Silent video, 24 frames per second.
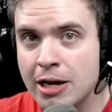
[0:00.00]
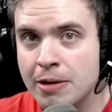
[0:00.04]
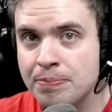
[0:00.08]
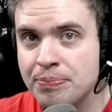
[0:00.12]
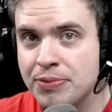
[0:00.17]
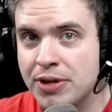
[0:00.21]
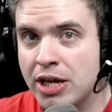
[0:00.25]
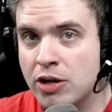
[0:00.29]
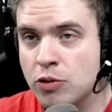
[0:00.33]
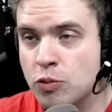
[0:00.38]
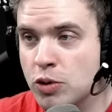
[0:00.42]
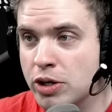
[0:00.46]

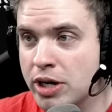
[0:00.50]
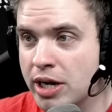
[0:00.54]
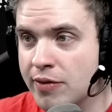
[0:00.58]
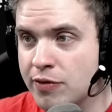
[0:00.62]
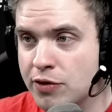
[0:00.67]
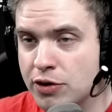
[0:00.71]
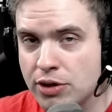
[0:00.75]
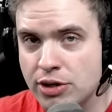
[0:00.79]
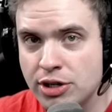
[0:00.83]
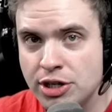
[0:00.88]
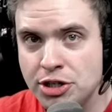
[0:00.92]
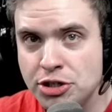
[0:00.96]
And whenever
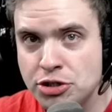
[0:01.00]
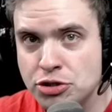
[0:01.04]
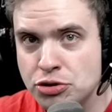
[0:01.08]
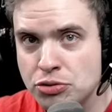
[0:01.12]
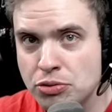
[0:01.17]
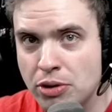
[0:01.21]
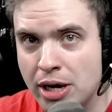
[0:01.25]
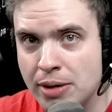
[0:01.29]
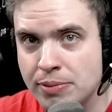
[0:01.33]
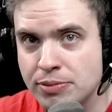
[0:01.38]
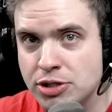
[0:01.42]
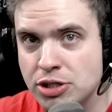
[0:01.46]
you need to
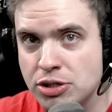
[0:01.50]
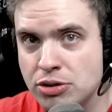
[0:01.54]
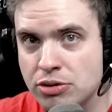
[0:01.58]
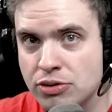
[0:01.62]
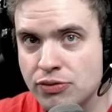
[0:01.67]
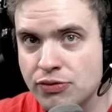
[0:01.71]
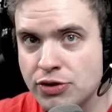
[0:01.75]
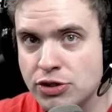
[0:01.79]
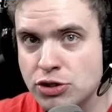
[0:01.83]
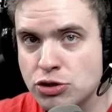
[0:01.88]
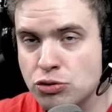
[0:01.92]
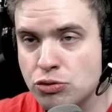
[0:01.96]
empty your
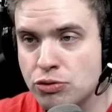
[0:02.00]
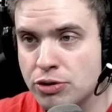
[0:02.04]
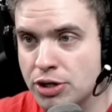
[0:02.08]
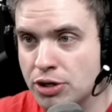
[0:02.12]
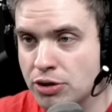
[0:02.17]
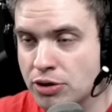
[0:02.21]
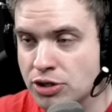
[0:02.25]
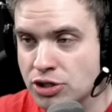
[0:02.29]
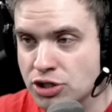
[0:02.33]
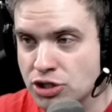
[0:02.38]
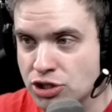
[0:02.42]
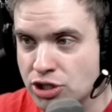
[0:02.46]
inventory, you
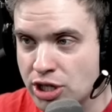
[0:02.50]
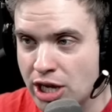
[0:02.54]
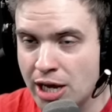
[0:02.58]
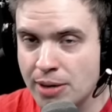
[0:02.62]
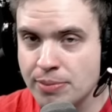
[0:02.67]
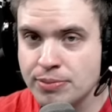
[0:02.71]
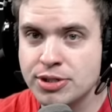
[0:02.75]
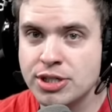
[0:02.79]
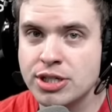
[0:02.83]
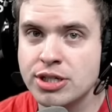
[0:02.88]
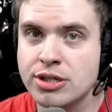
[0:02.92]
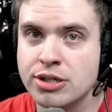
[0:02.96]
can just
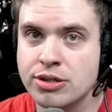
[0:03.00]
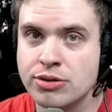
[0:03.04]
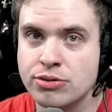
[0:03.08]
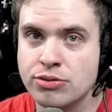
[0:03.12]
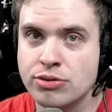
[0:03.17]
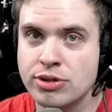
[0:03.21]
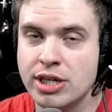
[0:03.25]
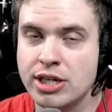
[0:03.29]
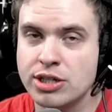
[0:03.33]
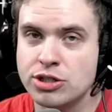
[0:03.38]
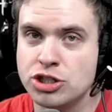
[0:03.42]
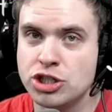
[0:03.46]
empty it into
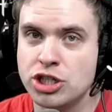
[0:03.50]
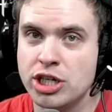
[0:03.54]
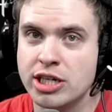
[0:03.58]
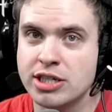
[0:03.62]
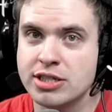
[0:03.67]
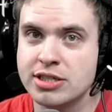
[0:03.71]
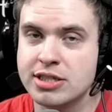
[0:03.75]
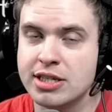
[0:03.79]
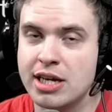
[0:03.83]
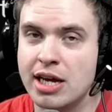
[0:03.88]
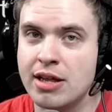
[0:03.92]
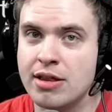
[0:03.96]
that
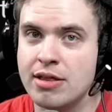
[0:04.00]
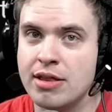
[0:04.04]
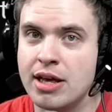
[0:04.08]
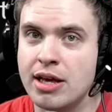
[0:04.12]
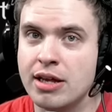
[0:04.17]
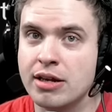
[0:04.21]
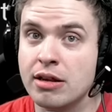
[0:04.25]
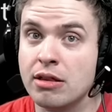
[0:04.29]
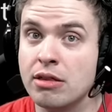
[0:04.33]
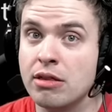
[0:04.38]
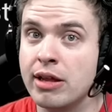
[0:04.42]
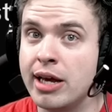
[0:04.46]
chest, and
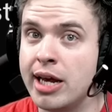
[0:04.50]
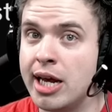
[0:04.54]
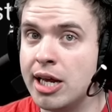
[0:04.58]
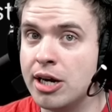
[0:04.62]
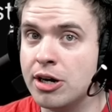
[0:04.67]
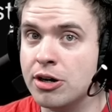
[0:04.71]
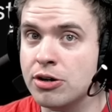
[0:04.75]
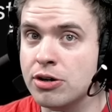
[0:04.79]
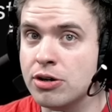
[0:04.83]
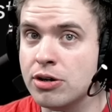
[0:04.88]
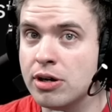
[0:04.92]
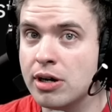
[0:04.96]
then
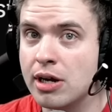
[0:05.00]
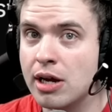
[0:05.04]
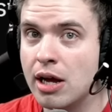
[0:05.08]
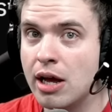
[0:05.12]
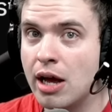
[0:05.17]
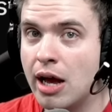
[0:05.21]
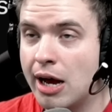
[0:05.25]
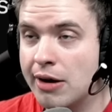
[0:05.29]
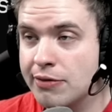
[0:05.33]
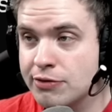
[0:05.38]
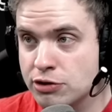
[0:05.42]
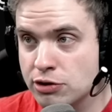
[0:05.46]
later,
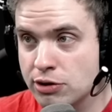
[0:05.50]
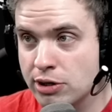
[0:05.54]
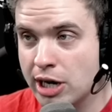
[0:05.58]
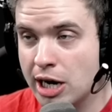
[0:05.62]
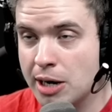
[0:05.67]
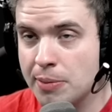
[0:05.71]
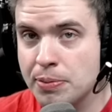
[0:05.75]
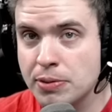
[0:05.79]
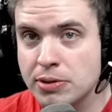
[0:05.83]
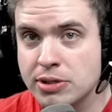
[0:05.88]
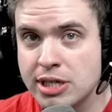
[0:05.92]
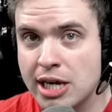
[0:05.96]
after a
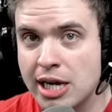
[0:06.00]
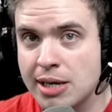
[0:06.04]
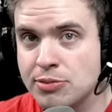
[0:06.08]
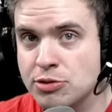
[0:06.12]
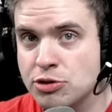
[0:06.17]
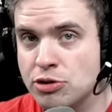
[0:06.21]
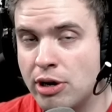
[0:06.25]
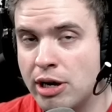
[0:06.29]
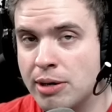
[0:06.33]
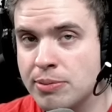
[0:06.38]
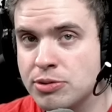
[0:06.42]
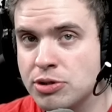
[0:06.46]
couple times
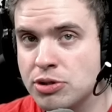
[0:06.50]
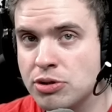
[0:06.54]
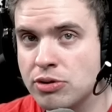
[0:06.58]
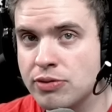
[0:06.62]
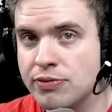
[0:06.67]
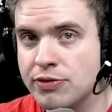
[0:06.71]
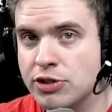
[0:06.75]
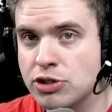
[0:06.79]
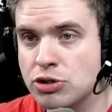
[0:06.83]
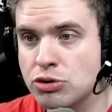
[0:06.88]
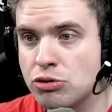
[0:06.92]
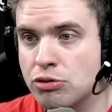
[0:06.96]
you empty your
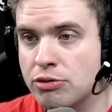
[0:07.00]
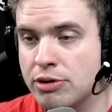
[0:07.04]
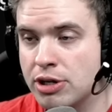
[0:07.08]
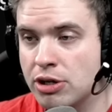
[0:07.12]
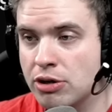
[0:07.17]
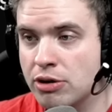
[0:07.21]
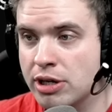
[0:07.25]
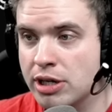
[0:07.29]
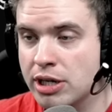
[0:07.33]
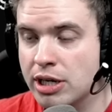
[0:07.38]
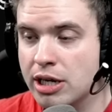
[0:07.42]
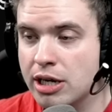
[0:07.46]
inventory, you
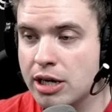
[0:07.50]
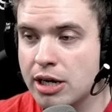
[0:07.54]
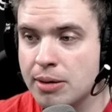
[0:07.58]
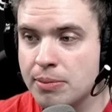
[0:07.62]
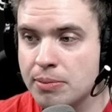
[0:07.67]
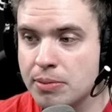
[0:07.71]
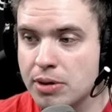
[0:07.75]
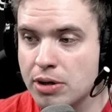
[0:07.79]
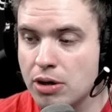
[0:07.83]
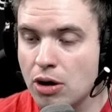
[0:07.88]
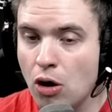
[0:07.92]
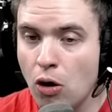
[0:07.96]
can
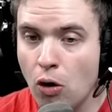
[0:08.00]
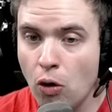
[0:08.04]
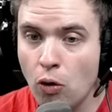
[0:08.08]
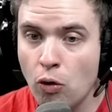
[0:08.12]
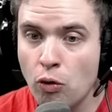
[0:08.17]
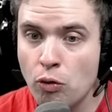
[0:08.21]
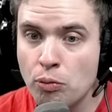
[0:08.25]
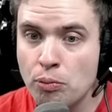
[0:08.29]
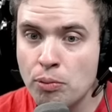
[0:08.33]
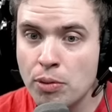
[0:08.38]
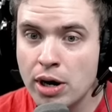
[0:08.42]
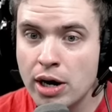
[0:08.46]
come
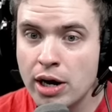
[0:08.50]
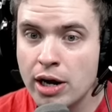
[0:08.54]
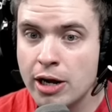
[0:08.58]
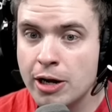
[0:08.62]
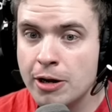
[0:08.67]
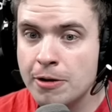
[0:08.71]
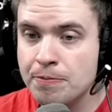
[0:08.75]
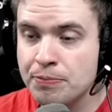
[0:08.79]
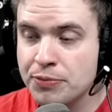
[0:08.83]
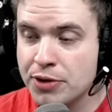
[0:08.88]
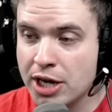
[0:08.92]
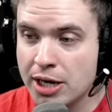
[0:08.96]
home,
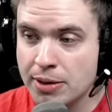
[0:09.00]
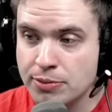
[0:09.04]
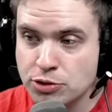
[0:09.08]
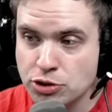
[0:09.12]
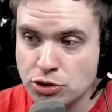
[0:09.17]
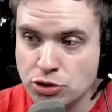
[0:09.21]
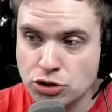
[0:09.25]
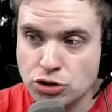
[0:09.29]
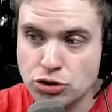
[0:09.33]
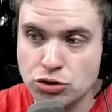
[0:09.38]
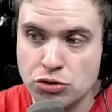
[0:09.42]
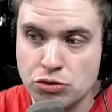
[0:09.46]
come to
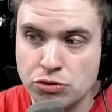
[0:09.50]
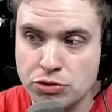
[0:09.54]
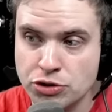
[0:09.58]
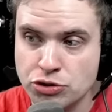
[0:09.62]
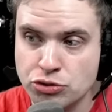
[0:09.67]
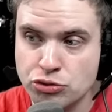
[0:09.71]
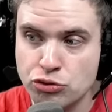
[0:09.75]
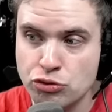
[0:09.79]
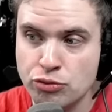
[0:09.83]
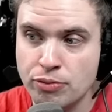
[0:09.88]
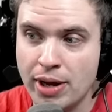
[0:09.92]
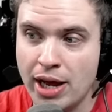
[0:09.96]
your storage
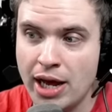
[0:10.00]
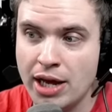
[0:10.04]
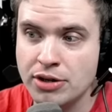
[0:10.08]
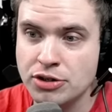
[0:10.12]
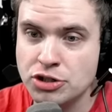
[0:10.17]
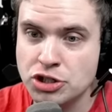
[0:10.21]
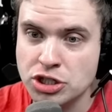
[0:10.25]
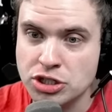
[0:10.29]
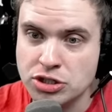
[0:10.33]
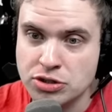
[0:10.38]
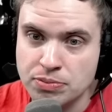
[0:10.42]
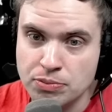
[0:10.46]
room, and
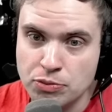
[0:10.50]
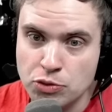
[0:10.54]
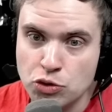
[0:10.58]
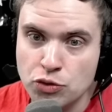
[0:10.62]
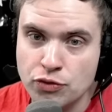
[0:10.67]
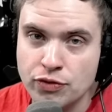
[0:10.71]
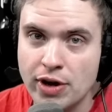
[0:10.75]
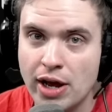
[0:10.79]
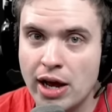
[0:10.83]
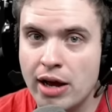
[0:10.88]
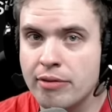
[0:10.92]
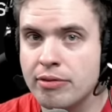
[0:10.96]
just
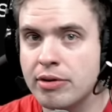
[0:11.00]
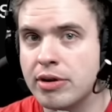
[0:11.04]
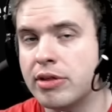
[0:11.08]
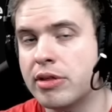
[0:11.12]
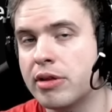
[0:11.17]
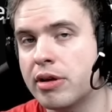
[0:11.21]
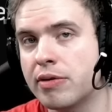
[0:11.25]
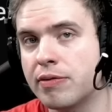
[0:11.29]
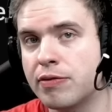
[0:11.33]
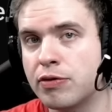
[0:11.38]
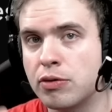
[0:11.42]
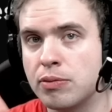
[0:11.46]
move
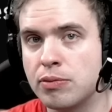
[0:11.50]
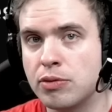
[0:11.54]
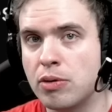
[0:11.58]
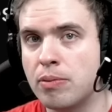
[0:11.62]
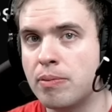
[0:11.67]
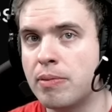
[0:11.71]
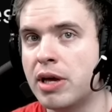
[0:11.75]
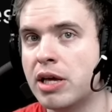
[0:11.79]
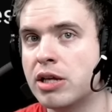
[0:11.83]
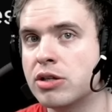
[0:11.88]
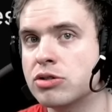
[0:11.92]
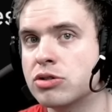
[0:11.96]
everything from your
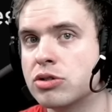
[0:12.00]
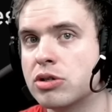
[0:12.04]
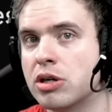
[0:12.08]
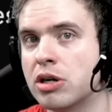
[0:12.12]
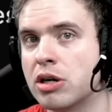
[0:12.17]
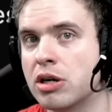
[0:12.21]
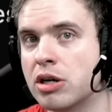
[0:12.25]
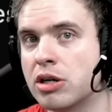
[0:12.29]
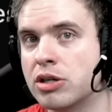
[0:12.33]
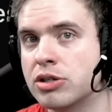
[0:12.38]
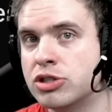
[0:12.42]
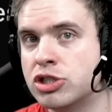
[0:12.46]
main
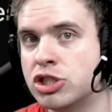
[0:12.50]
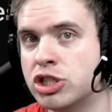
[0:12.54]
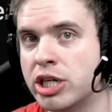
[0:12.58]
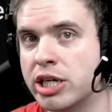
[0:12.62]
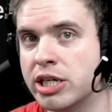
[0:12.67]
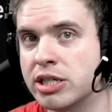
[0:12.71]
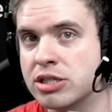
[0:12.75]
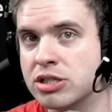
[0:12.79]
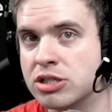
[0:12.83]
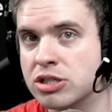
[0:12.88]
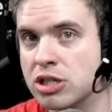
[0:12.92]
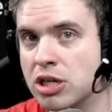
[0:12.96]

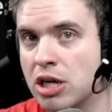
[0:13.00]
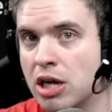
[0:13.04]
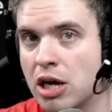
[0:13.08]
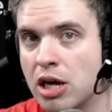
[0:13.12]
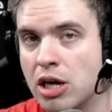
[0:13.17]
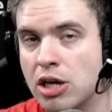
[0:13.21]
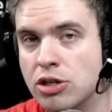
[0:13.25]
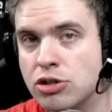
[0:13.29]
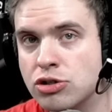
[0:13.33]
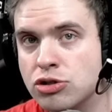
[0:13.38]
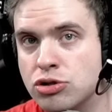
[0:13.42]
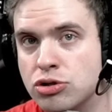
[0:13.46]
chest
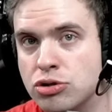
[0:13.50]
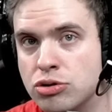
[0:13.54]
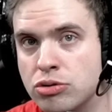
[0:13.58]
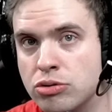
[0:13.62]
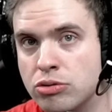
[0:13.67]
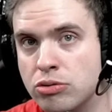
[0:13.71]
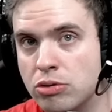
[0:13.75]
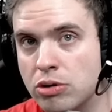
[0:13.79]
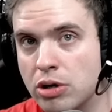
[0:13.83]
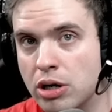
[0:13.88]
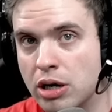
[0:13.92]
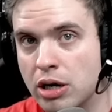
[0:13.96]

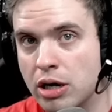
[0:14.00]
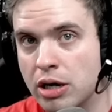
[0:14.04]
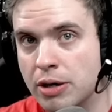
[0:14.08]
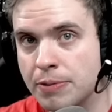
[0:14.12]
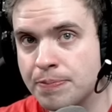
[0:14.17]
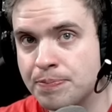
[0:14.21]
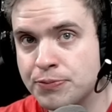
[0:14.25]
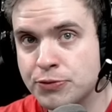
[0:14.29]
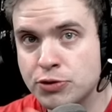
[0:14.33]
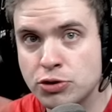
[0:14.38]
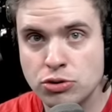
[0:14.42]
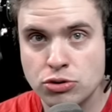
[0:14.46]
to
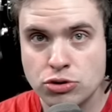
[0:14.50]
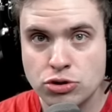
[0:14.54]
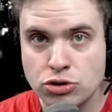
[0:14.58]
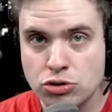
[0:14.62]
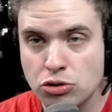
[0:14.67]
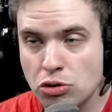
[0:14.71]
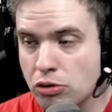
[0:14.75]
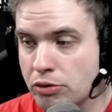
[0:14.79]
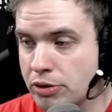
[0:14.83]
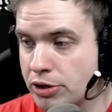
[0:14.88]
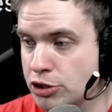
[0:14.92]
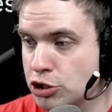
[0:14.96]
your
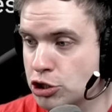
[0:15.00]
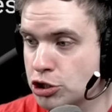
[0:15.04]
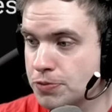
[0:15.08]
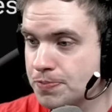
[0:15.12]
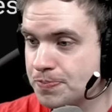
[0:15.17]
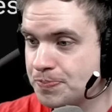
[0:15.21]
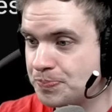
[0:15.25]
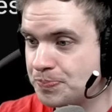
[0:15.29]
storage.